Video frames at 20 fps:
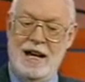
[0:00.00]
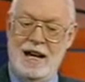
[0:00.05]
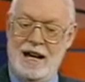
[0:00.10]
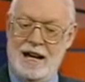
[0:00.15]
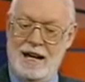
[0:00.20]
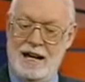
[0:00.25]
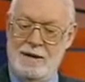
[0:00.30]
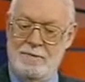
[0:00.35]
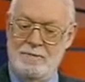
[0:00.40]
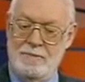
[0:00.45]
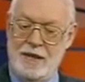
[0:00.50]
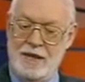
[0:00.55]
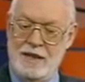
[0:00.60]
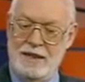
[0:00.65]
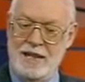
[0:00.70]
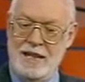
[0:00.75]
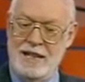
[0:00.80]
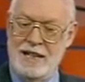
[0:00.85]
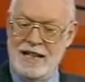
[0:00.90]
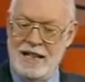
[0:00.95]

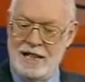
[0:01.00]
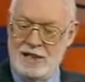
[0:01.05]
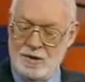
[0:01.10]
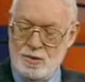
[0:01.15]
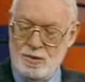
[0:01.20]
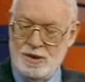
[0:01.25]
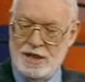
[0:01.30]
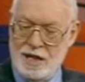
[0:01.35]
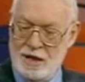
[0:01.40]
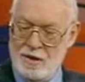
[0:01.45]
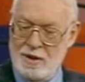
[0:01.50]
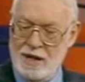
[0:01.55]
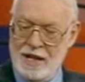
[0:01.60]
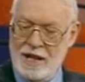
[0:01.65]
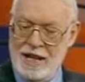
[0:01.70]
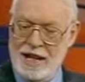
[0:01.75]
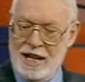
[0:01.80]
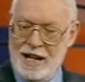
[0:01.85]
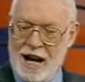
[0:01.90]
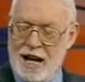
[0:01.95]
that he's also
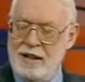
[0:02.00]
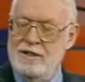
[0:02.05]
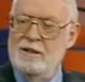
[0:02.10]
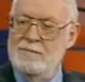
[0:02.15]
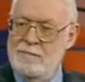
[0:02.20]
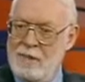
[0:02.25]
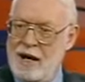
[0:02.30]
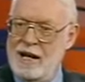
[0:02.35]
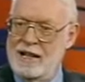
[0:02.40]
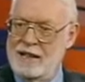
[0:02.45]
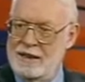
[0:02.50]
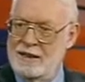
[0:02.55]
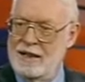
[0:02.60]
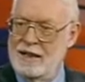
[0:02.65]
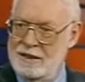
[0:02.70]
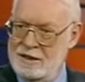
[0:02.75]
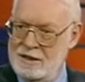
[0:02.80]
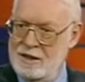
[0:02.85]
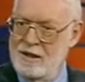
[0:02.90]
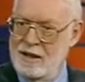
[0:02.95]
undermining
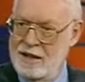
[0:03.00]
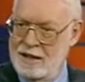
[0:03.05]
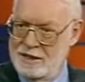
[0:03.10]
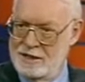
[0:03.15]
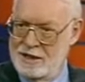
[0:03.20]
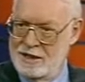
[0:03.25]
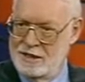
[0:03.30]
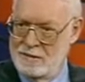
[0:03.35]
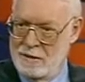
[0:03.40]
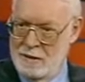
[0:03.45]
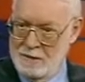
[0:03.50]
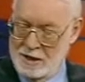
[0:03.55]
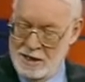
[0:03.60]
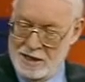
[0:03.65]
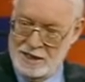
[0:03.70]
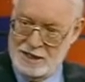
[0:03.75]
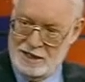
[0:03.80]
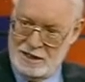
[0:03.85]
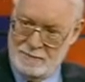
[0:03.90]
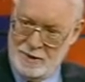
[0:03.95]
the entire system. I mean,
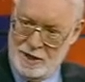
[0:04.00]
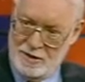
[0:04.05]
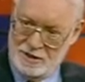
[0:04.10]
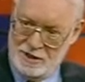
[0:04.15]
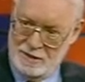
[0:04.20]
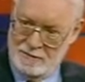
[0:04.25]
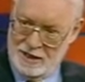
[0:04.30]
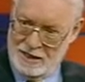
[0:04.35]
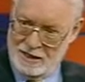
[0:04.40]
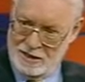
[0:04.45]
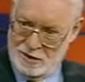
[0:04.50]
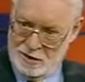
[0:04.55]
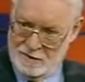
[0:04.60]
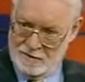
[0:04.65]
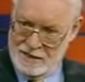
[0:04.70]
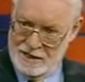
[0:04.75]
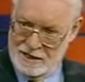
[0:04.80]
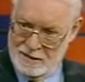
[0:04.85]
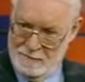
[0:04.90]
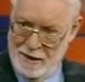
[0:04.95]
this is supposed to be a sort
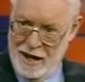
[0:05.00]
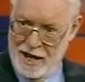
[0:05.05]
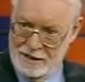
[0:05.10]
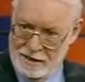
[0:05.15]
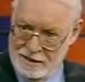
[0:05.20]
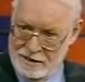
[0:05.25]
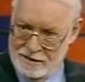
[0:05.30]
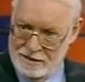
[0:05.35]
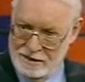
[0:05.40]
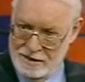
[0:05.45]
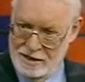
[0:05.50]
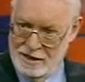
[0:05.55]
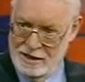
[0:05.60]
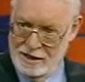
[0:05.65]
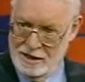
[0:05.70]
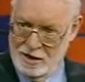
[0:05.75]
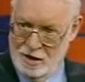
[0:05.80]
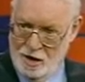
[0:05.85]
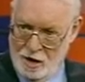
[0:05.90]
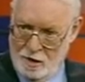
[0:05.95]
of independent
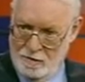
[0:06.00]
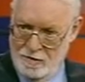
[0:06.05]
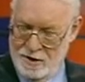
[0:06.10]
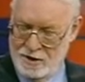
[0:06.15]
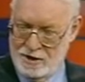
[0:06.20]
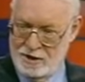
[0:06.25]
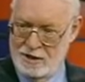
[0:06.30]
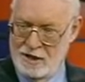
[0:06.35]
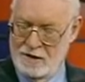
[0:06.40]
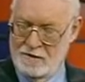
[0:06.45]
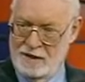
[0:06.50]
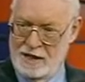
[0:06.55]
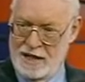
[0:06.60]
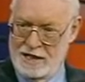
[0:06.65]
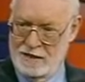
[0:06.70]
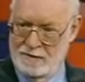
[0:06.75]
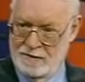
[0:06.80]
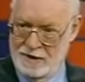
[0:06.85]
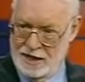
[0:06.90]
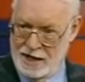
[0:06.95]
Office of
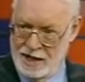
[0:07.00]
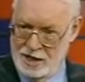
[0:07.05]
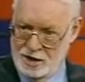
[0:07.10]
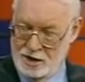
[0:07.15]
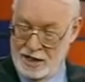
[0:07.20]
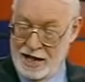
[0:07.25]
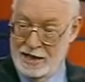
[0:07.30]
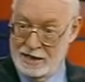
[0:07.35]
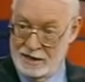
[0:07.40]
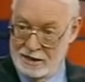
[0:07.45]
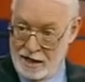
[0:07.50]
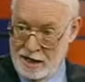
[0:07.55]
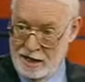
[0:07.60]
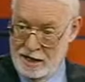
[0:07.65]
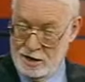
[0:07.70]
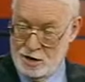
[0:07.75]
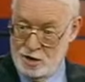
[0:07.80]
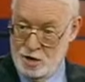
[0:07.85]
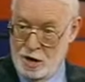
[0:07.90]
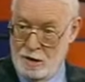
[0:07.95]
Classification. It's done
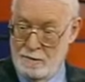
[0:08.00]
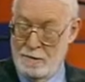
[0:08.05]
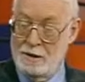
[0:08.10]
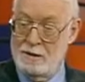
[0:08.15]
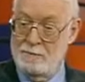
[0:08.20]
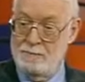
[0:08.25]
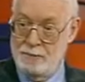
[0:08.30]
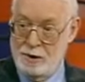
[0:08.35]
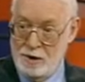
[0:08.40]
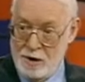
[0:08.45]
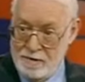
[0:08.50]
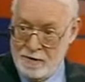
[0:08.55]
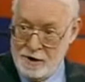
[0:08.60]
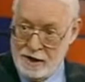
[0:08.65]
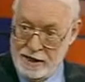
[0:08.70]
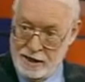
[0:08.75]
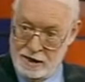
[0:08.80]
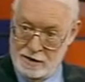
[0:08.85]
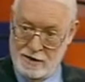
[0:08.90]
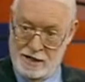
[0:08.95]
its job
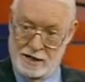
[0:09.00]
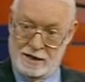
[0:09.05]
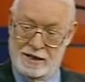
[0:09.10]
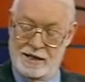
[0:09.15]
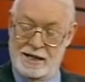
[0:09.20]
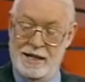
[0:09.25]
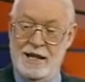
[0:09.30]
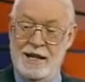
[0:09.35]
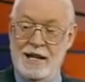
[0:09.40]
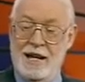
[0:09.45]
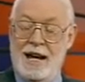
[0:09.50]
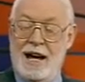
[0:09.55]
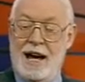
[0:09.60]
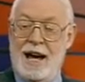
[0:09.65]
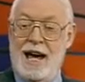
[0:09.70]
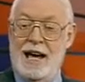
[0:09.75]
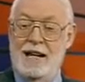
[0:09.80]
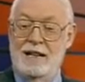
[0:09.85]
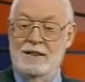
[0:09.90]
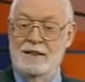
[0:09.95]
perfectly correctly. Yes.
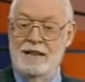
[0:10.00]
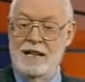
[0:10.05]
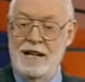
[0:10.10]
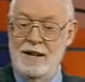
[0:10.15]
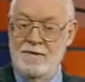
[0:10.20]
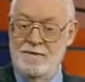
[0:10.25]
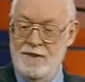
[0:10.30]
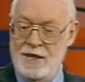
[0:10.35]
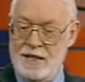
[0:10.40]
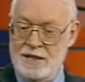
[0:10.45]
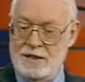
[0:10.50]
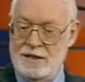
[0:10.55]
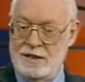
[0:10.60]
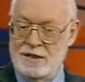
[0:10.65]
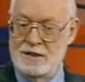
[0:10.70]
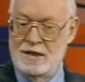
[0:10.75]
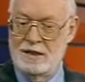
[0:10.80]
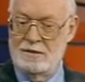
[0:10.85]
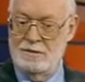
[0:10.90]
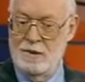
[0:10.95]
And if
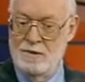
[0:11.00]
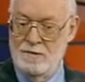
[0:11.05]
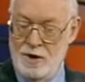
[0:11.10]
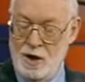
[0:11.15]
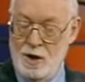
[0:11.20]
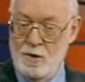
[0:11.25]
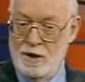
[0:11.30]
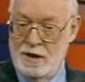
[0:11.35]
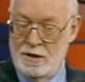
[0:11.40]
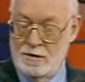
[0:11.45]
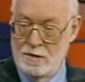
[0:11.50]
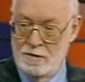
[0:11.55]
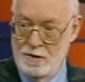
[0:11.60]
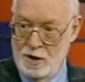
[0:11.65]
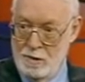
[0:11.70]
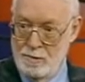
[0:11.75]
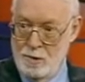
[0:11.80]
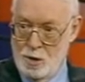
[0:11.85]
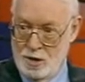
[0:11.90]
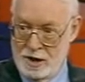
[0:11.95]
this review and the
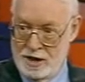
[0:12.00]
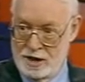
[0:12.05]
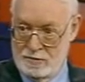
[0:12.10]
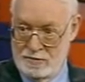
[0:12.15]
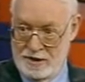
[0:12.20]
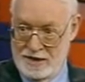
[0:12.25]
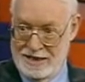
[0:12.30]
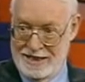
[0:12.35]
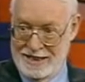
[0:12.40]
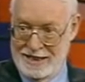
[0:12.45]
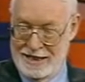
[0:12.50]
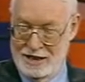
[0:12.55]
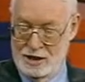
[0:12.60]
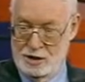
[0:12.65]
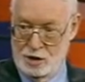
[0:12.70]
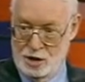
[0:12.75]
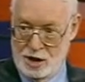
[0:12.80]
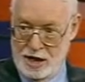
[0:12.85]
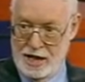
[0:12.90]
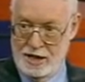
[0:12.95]
review board has recently
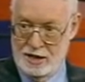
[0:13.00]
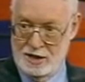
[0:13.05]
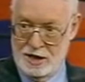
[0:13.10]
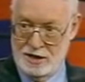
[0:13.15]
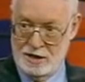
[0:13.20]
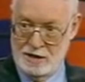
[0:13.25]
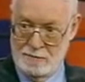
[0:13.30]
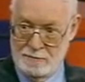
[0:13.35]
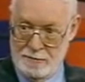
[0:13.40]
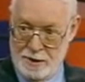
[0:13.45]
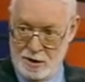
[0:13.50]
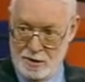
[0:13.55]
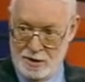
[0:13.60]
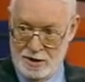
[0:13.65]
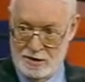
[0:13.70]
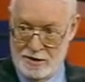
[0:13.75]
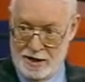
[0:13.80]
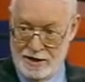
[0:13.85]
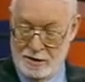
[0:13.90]
changed its components, so I